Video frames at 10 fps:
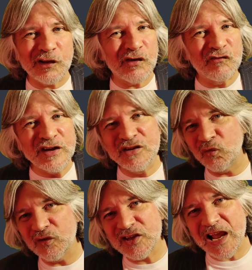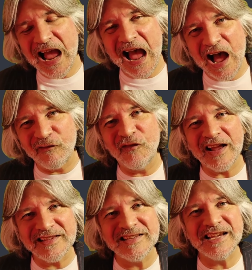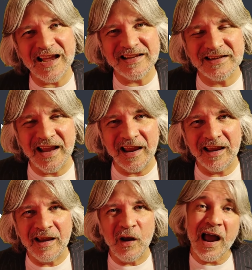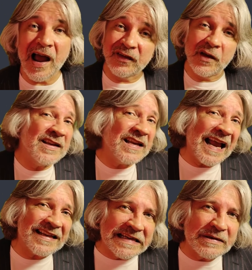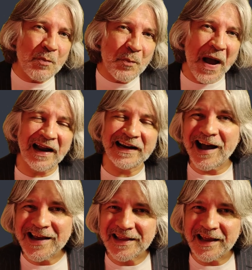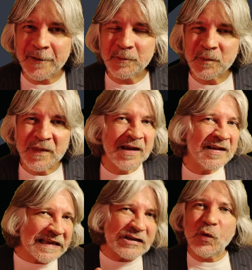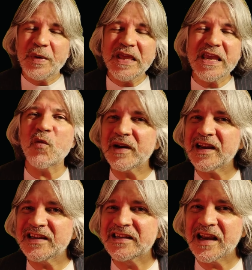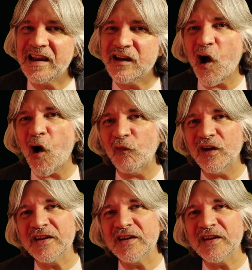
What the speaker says: the results are fantastic. And the text isn't bad either. This could be the opening scene of a